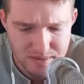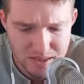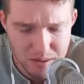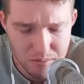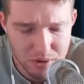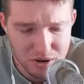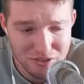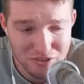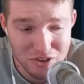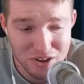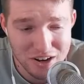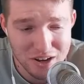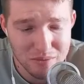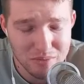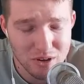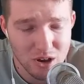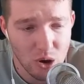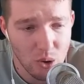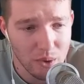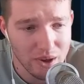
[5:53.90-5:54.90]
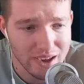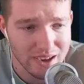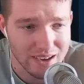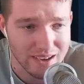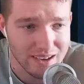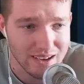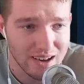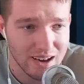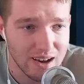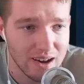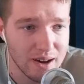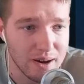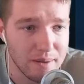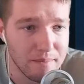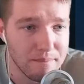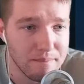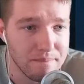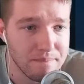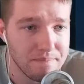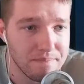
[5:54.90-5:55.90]
if you end up going
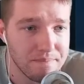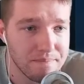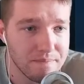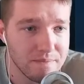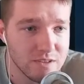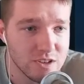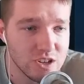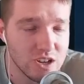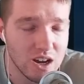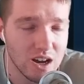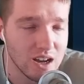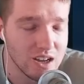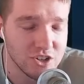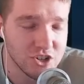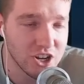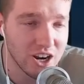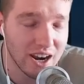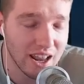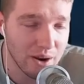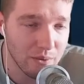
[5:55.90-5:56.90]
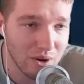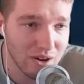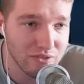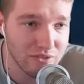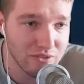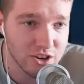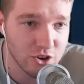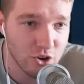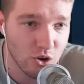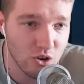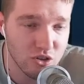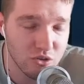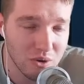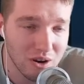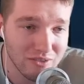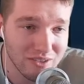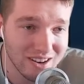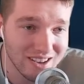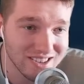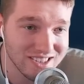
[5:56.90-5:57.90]
Jedi Knight Revan and Darth
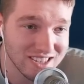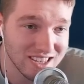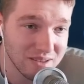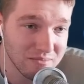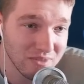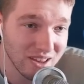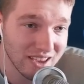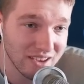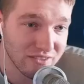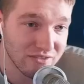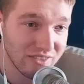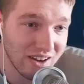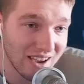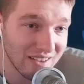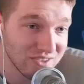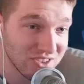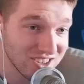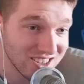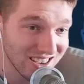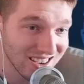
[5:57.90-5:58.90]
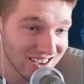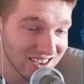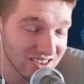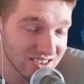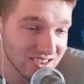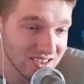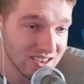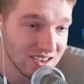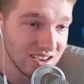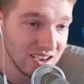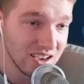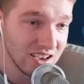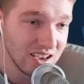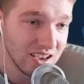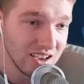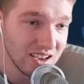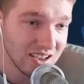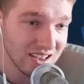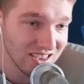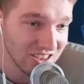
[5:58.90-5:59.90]
Revan as team like 5, 6,
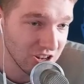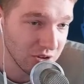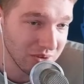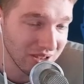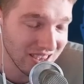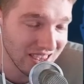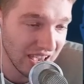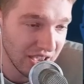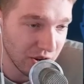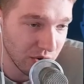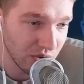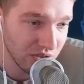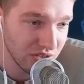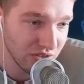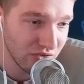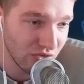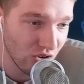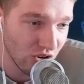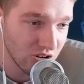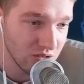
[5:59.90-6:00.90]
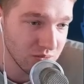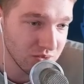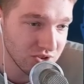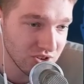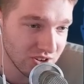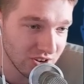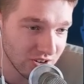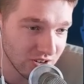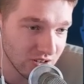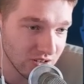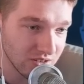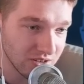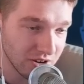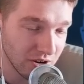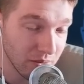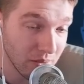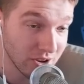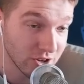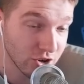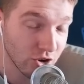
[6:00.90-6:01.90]
a little bit later in the farms, and
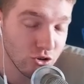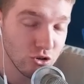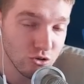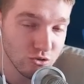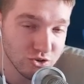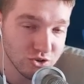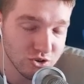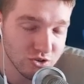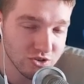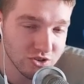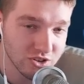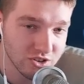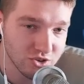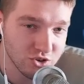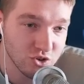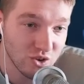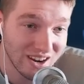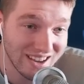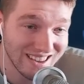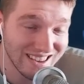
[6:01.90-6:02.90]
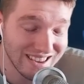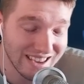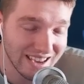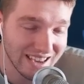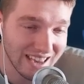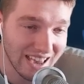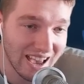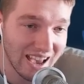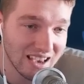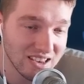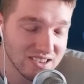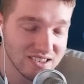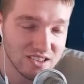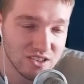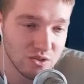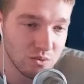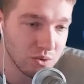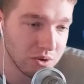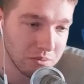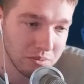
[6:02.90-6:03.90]
you're much closer to striking at Gas than
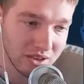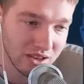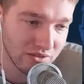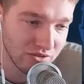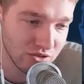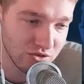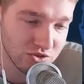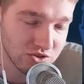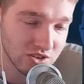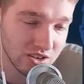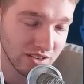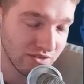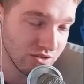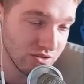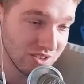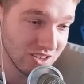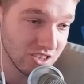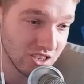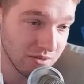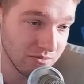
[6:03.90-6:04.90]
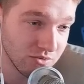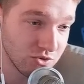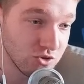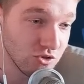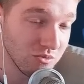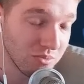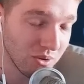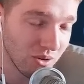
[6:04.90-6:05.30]
you would be if you did them super